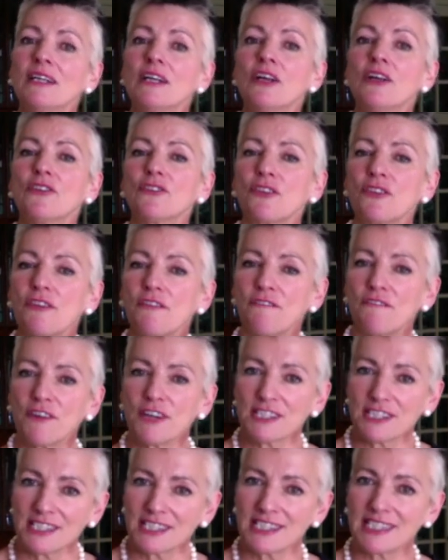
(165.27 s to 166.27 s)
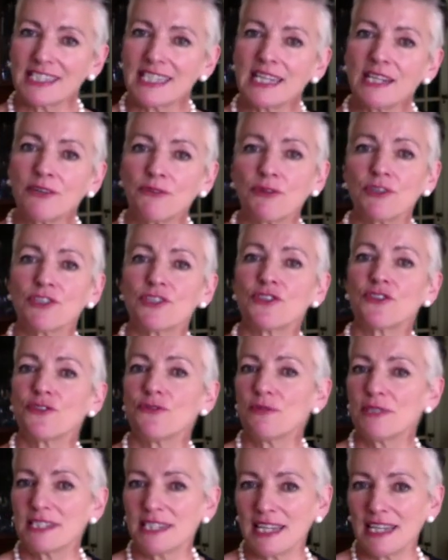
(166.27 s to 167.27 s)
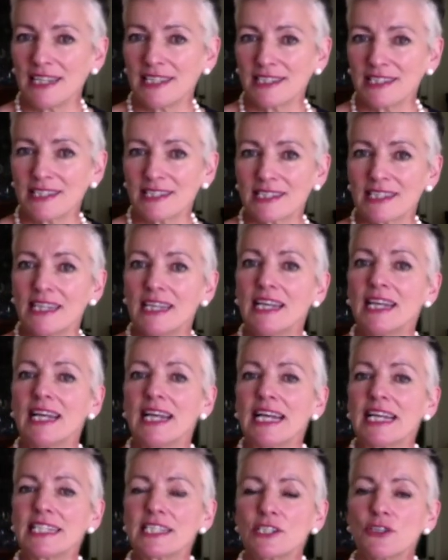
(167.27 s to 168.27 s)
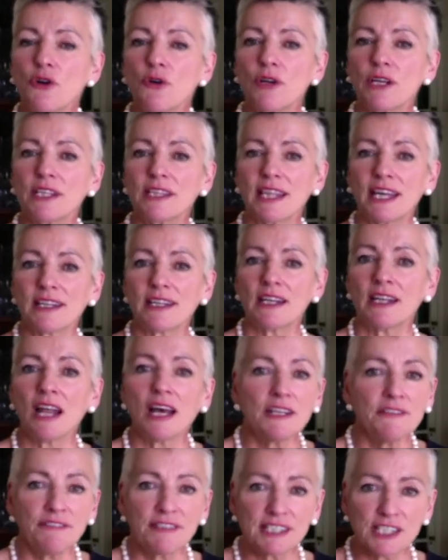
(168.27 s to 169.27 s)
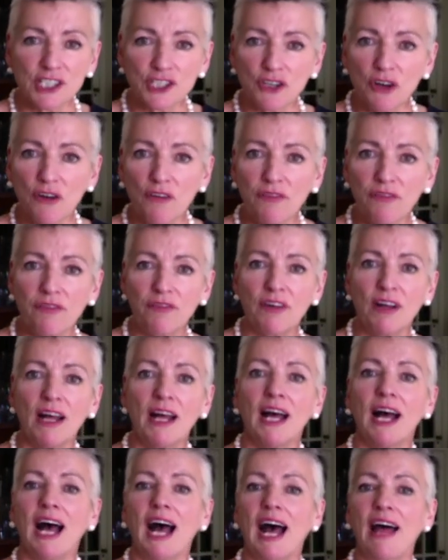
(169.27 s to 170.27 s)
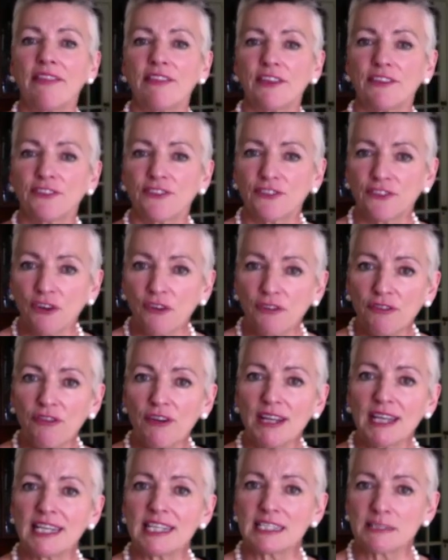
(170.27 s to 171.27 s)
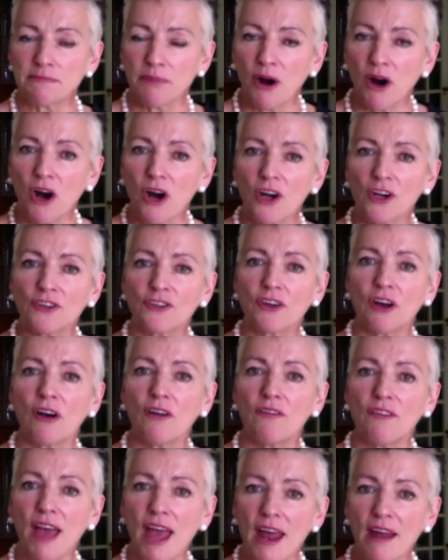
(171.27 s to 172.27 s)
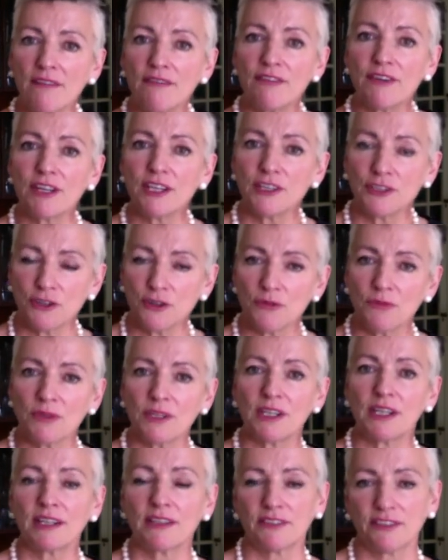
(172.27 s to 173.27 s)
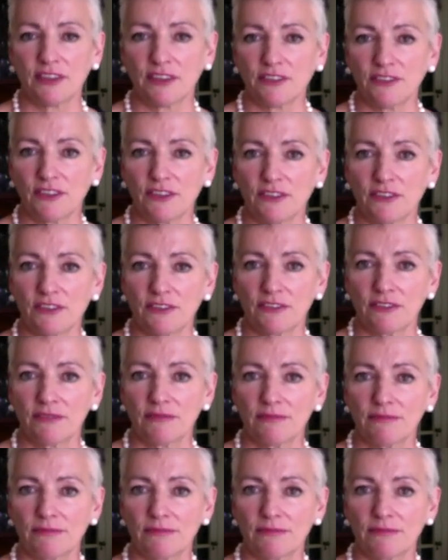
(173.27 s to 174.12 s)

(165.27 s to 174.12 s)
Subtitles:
So the first secret to resilience is knowing that life is tough and that suffering is part of every human existence.